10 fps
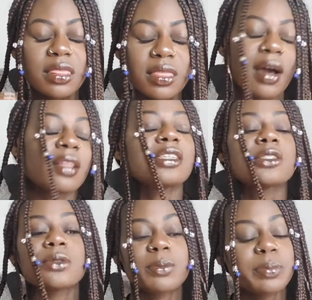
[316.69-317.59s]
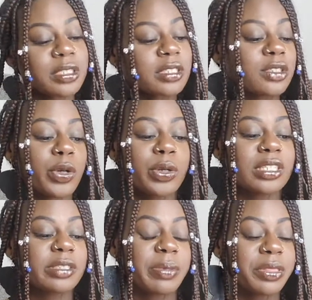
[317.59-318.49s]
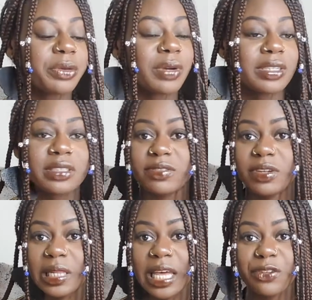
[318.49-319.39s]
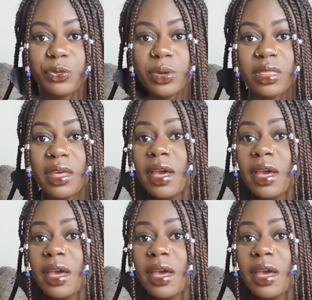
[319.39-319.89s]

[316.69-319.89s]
thought this was the person you were going to spend the rest of your life with,